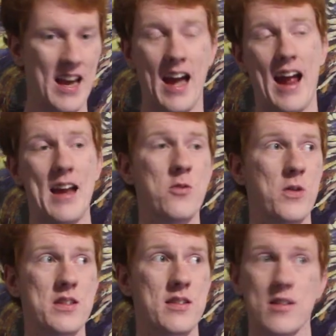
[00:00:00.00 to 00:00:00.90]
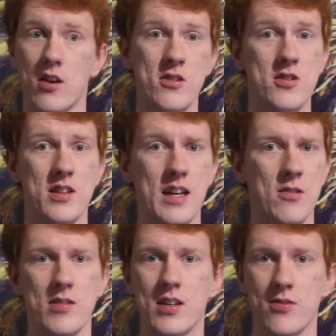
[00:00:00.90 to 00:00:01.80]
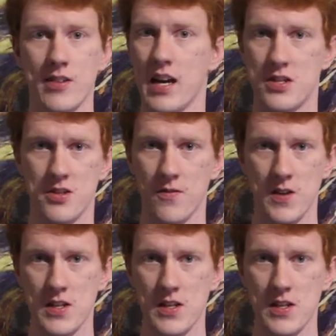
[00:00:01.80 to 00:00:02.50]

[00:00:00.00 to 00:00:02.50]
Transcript: and was largely a recreation of